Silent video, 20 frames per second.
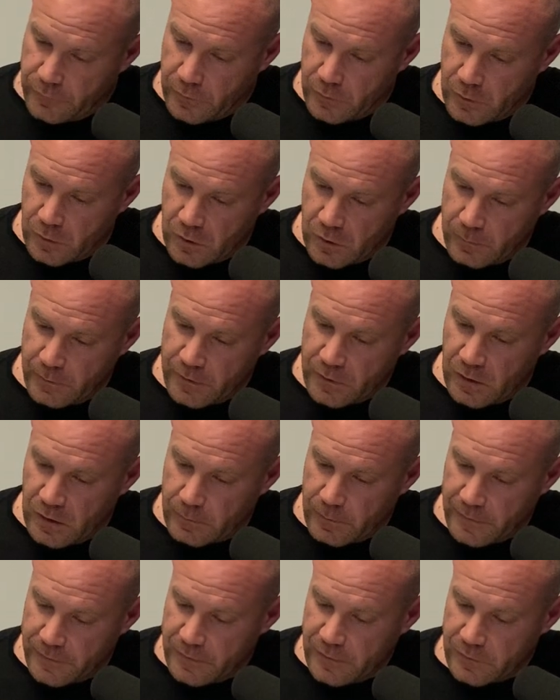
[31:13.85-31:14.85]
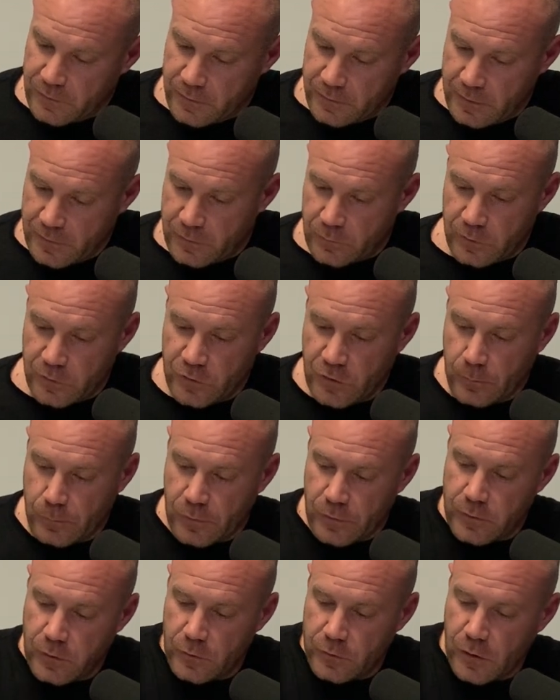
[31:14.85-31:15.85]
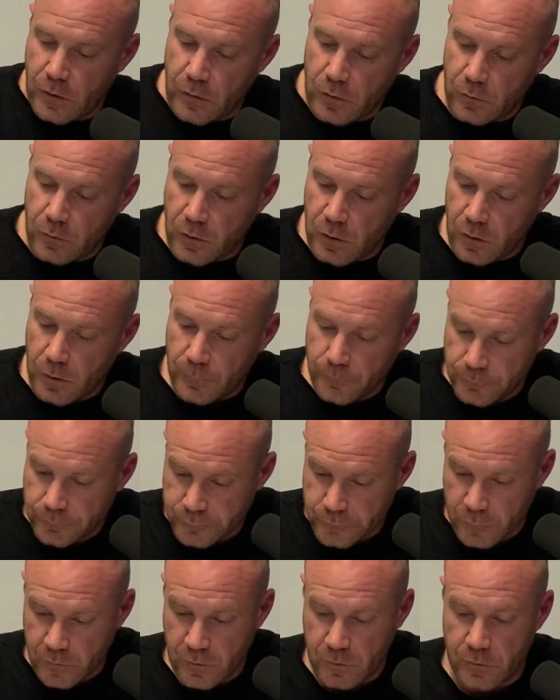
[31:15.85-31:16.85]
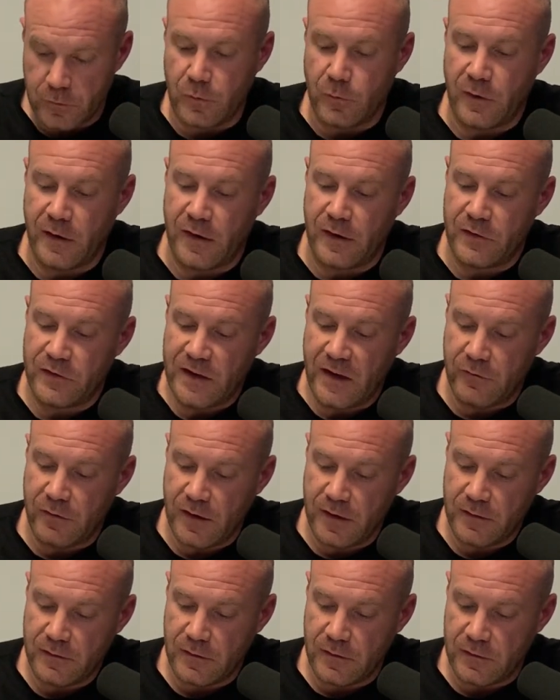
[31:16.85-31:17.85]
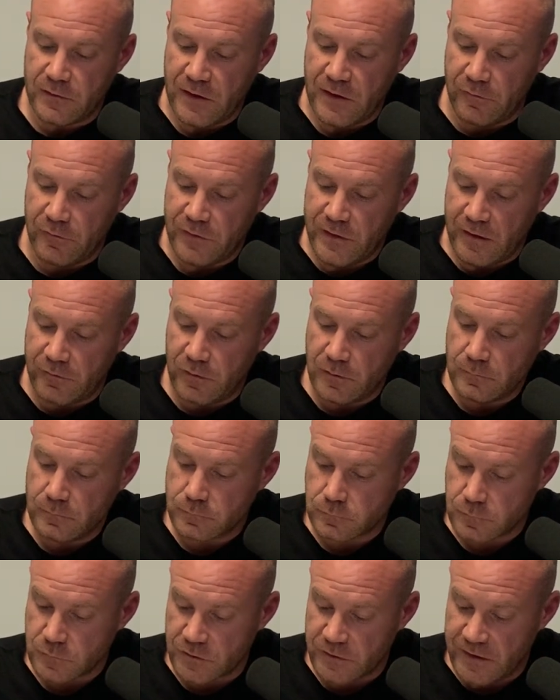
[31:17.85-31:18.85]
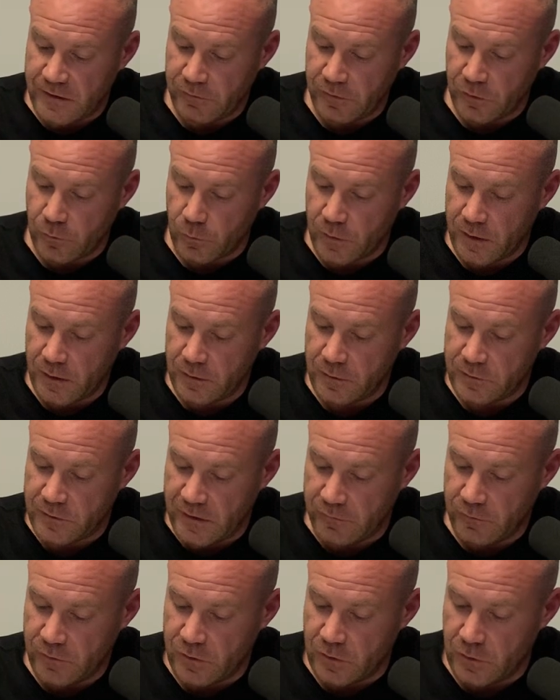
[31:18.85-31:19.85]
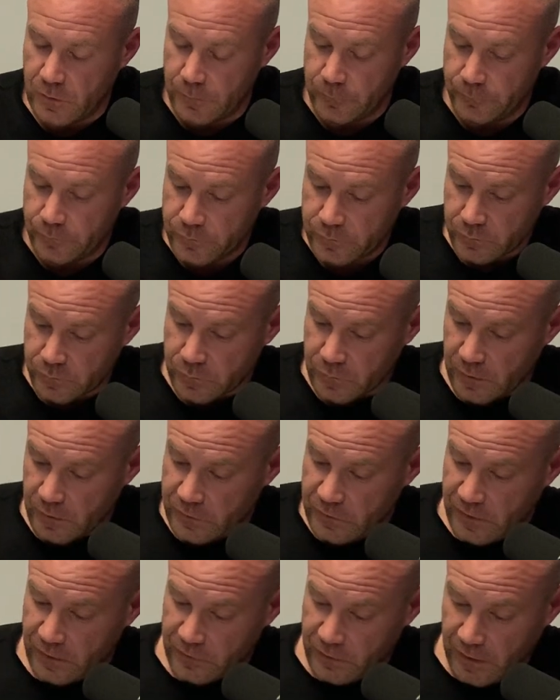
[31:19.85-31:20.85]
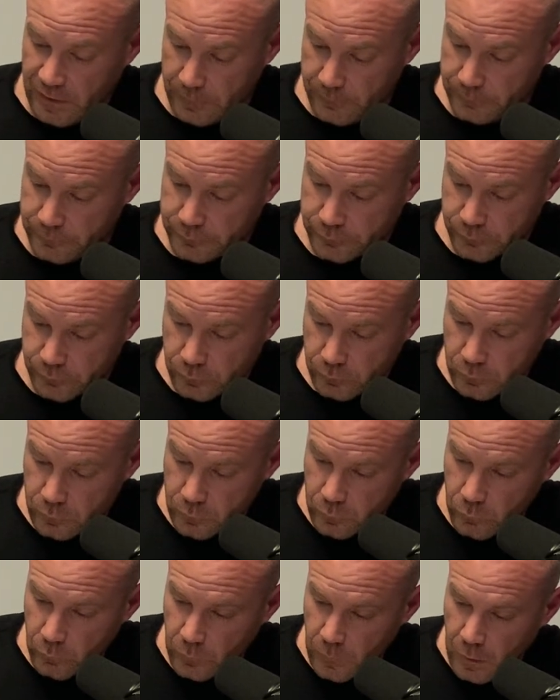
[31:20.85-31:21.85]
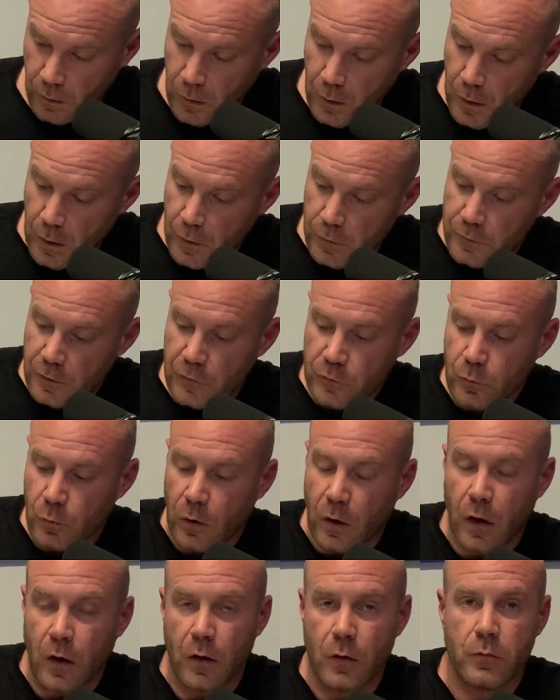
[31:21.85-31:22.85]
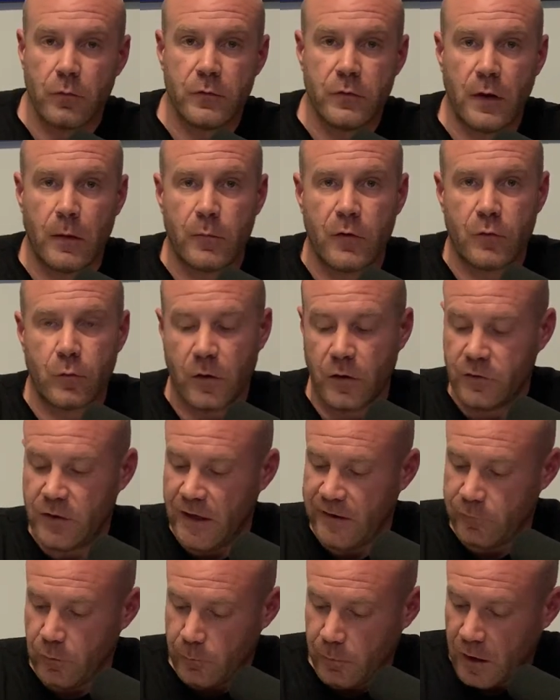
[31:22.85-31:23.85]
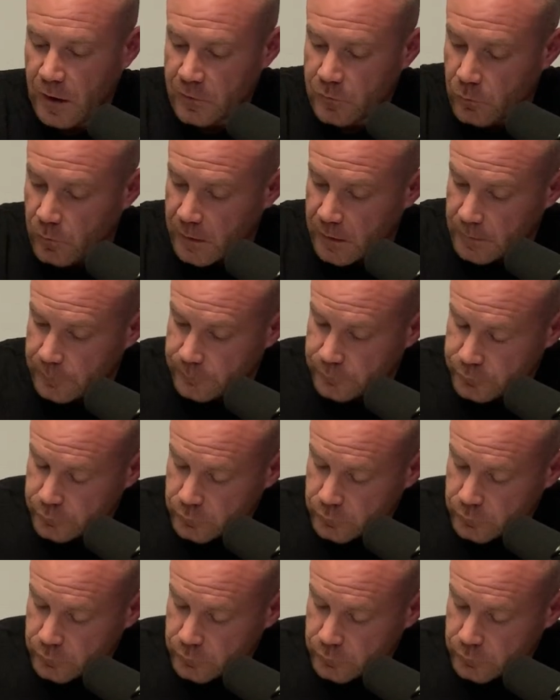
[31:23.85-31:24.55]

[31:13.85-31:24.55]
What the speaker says: Heard me talk about this. This was a super slow turtle girl. She ran a 7'8", 7'7", 7'3", 7'2", 6'8". Those were all numbers were achieved with box squatting.